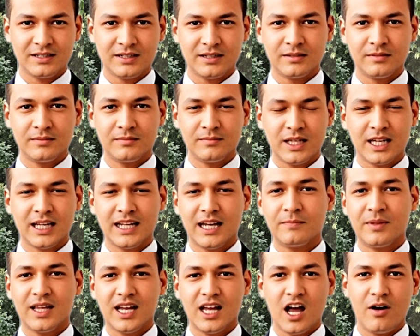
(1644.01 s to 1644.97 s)
It can
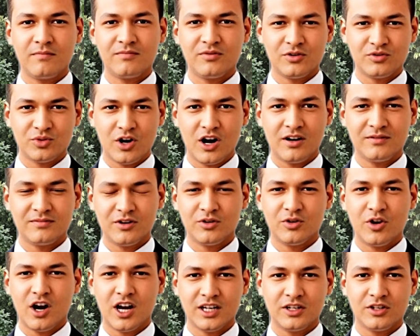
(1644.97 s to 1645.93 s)
be a helpful drug for chronic